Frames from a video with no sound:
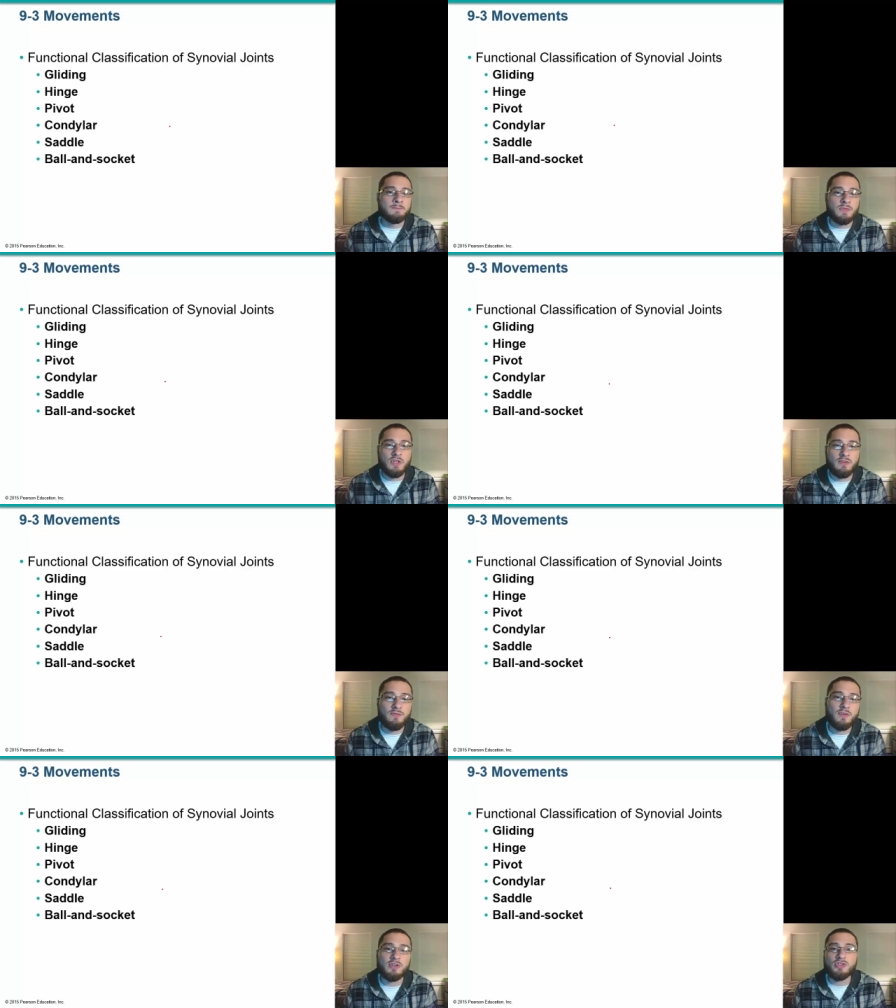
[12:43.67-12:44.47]
You have
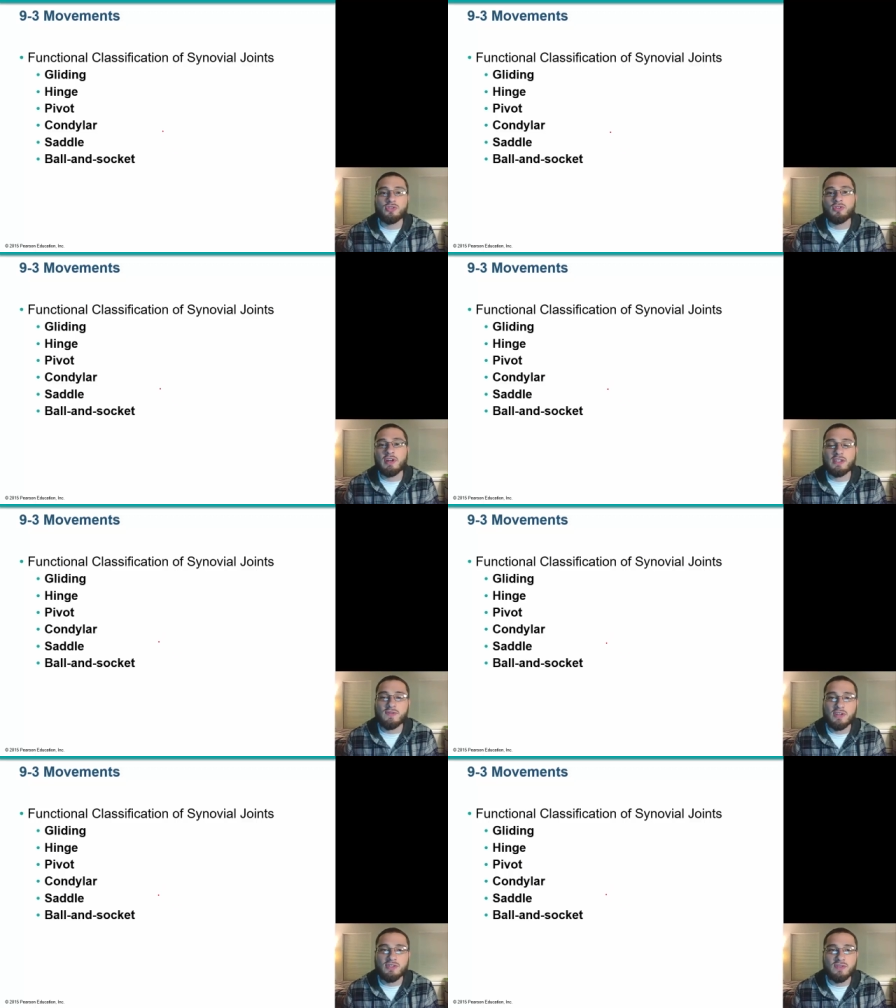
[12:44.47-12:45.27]
functional
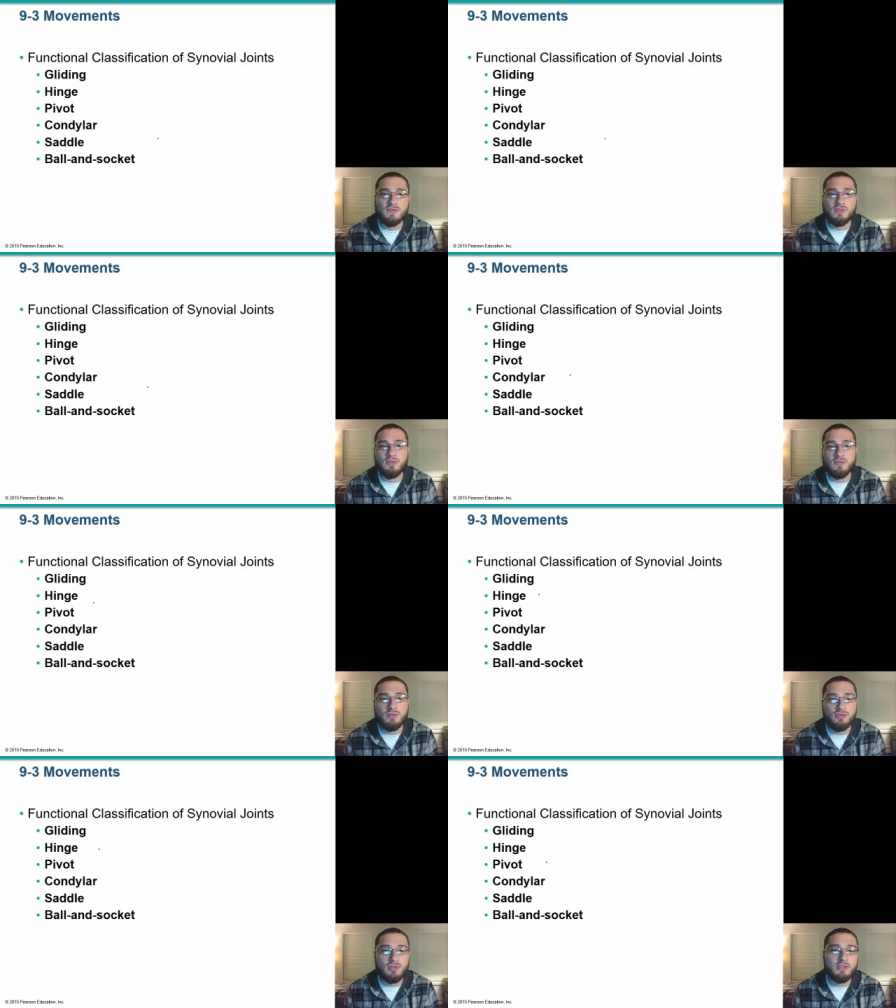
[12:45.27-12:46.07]
classification of synovial
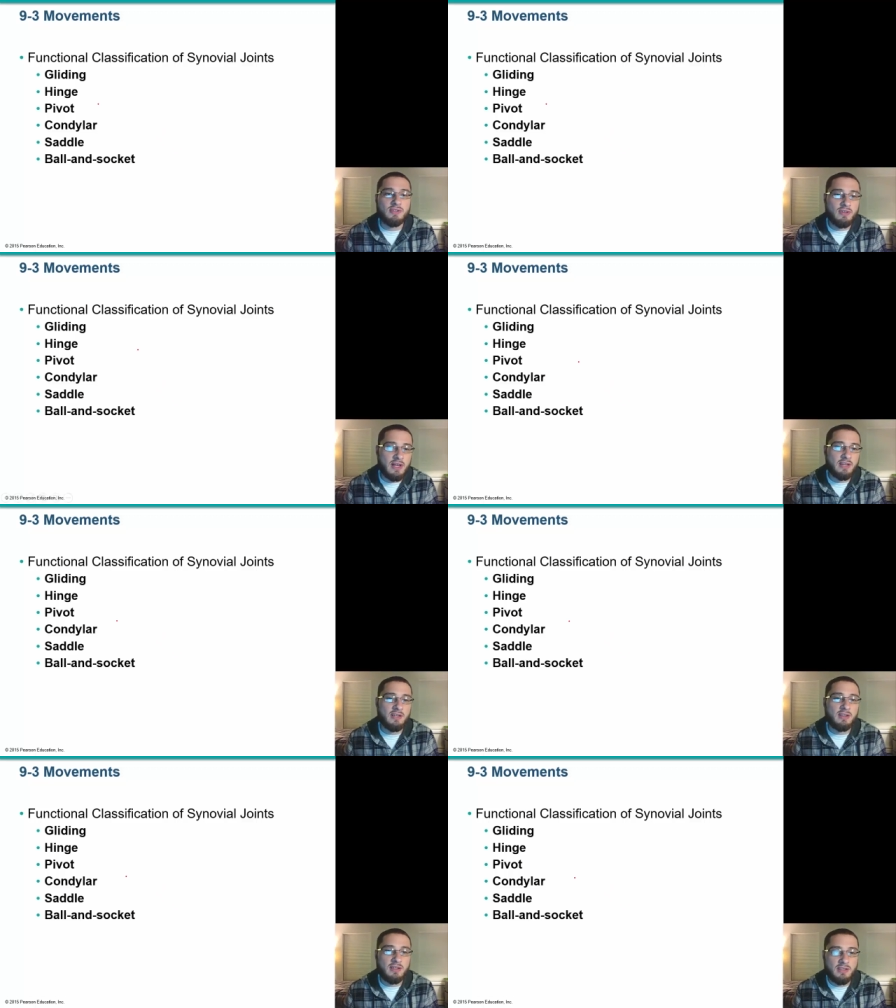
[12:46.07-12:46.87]
joints:
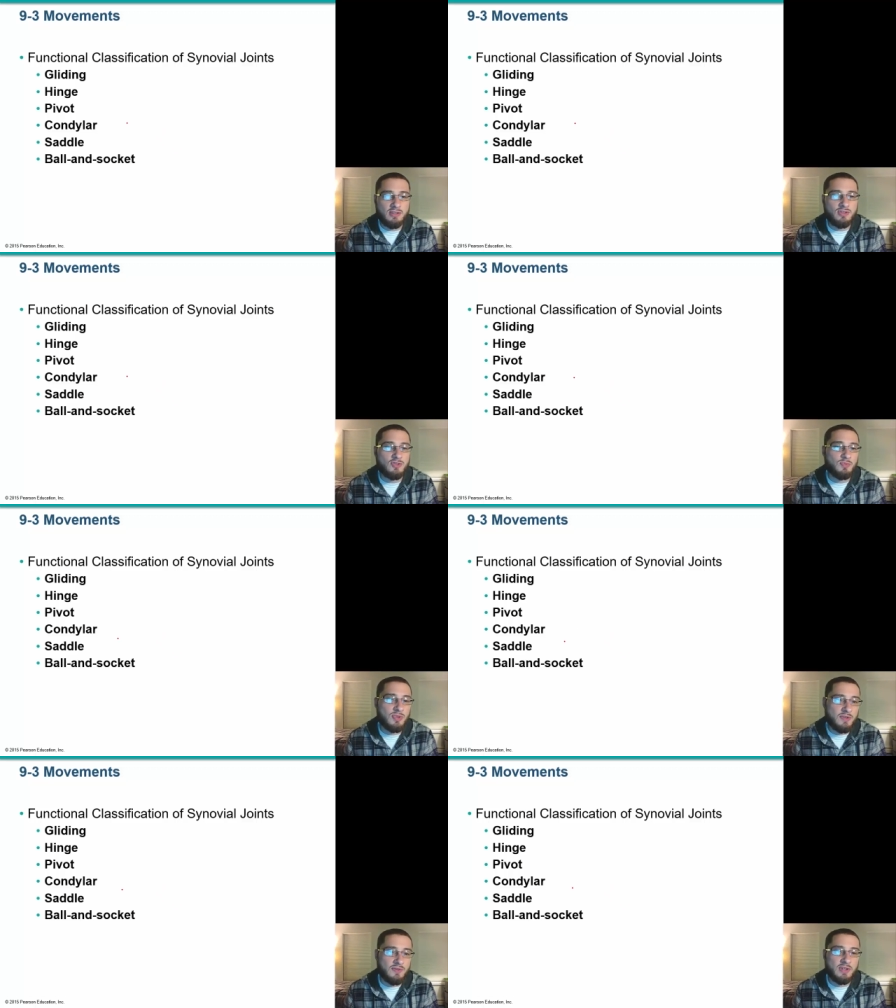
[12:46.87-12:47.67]
gliding, hinge,
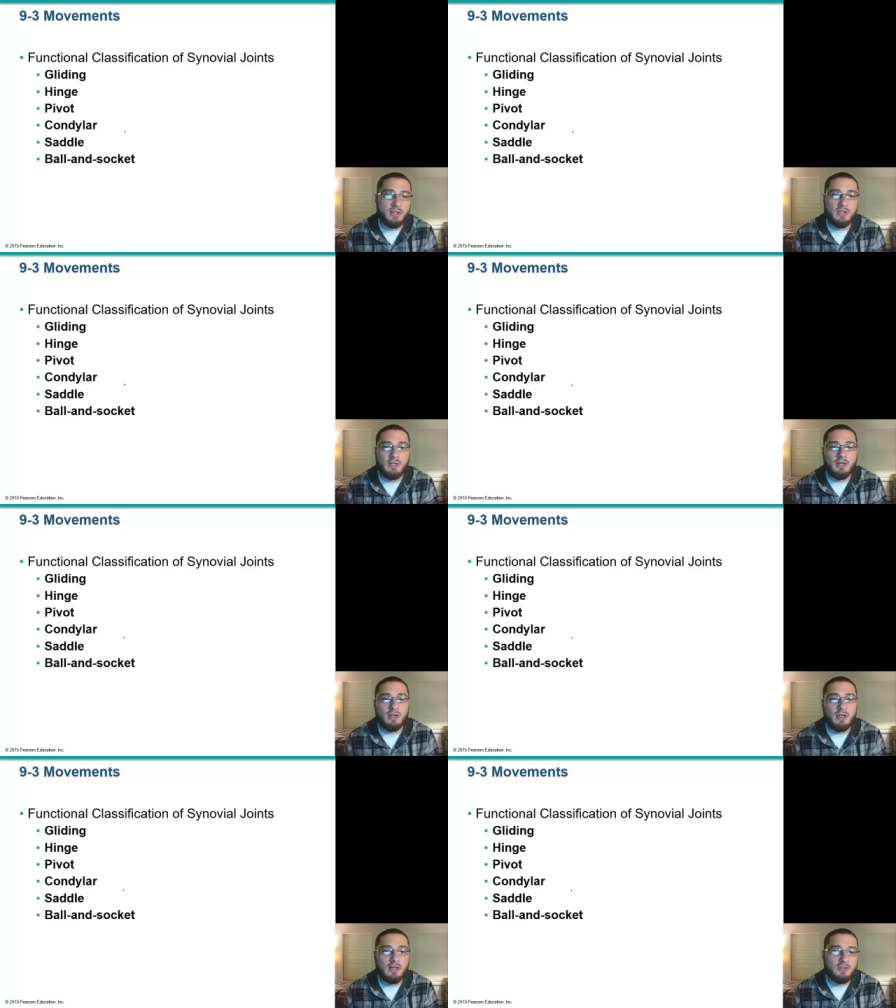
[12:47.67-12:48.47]
pivot,
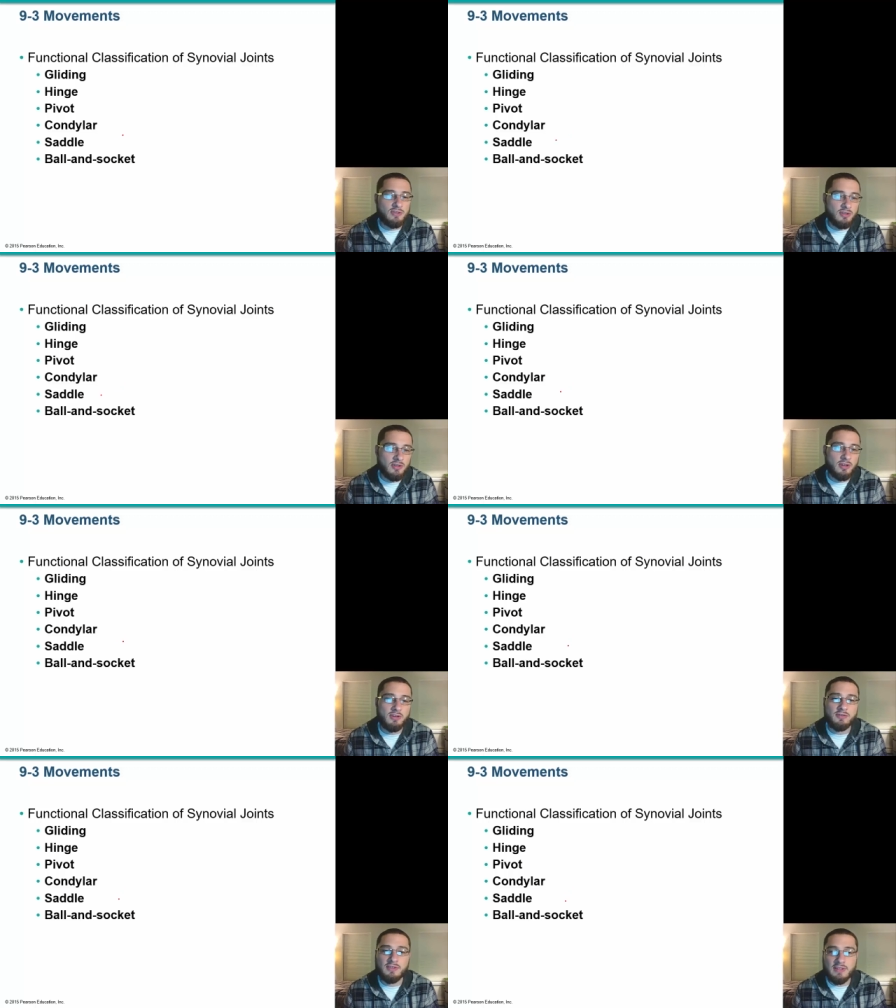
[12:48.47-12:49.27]

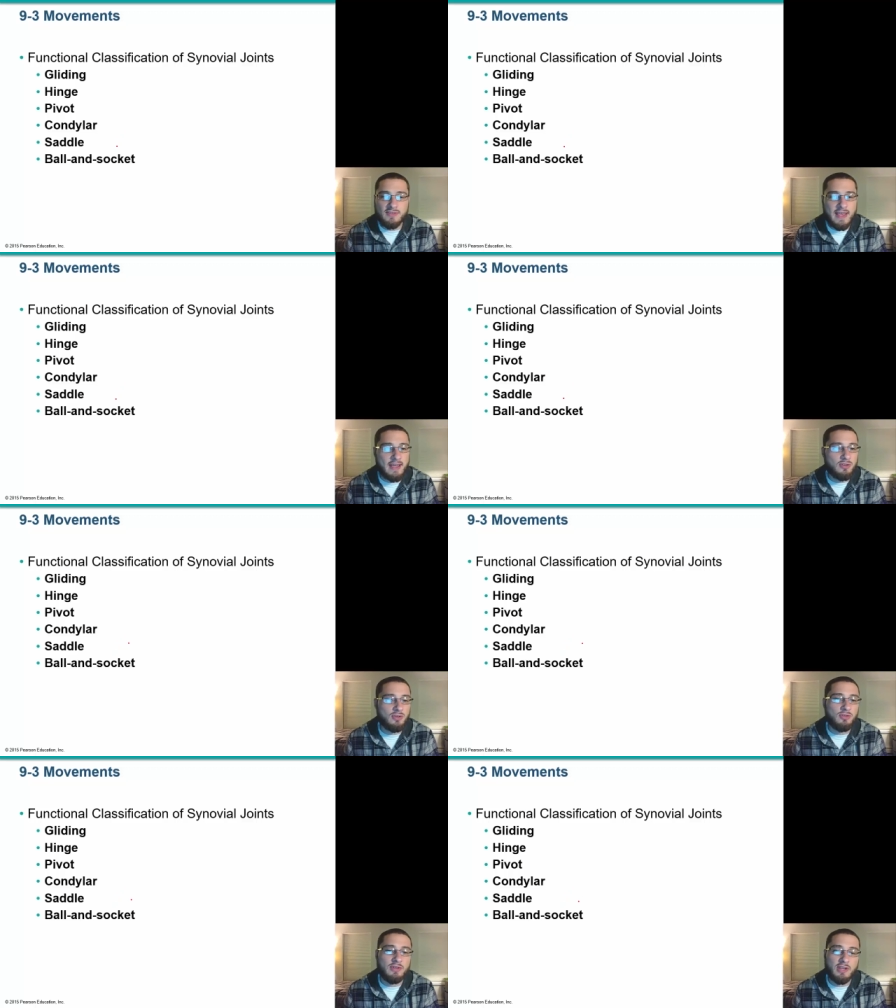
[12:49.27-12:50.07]
condylar,
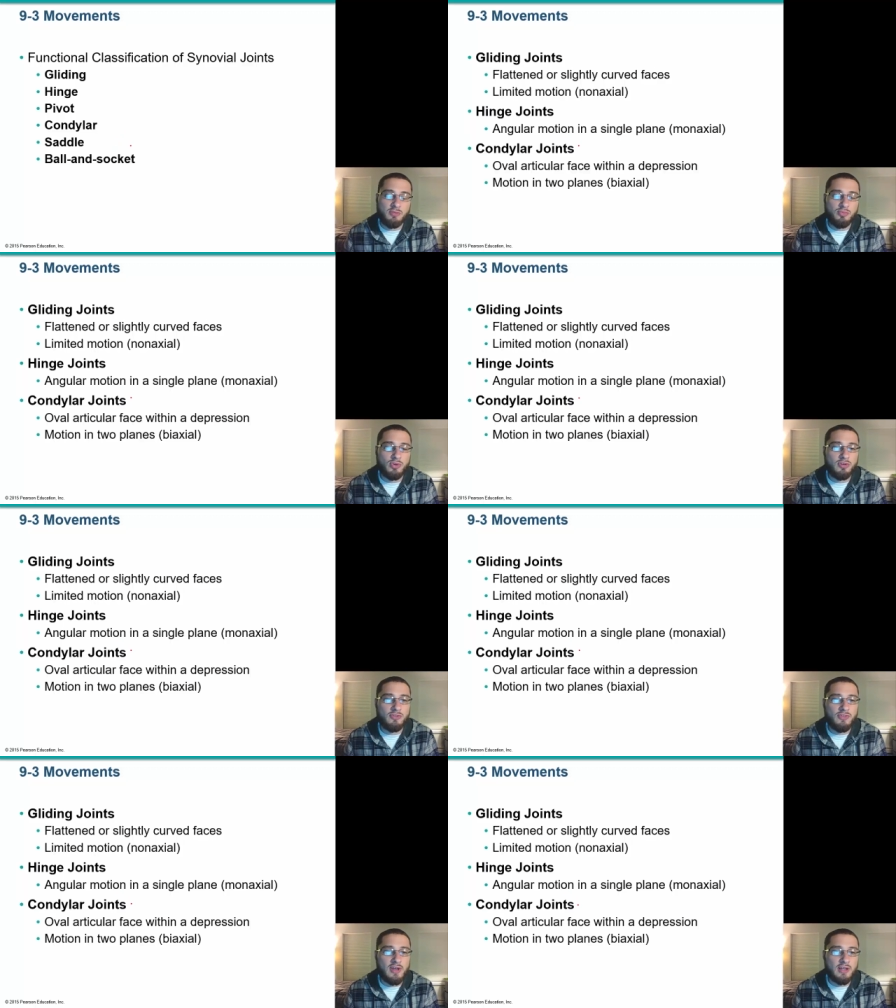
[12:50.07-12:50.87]
saddle, and ball
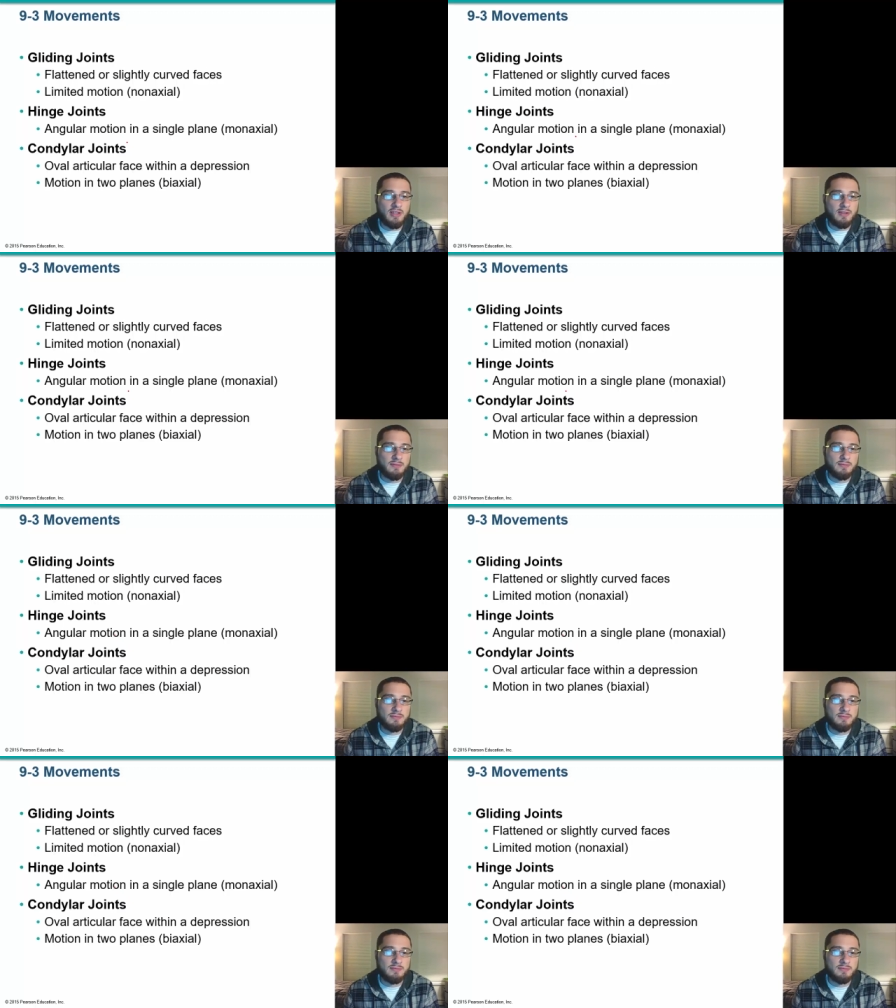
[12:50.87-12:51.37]
and socket.